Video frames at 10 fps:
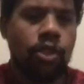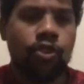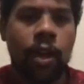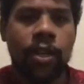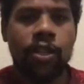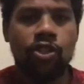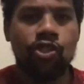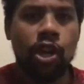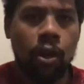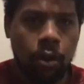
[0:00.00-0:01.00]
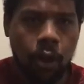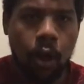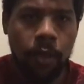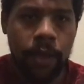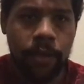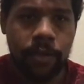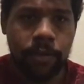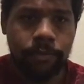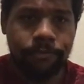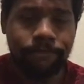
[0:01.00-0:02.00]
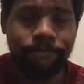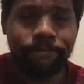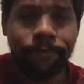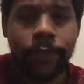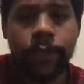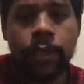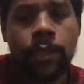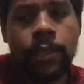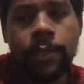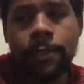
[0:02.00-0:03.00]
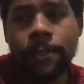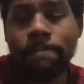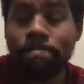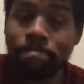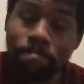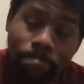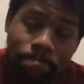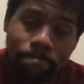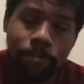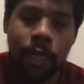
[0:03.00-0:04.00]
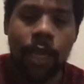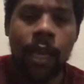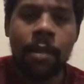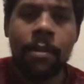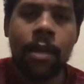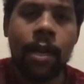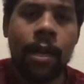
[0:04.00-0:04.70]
than trying to juggle all this. So again,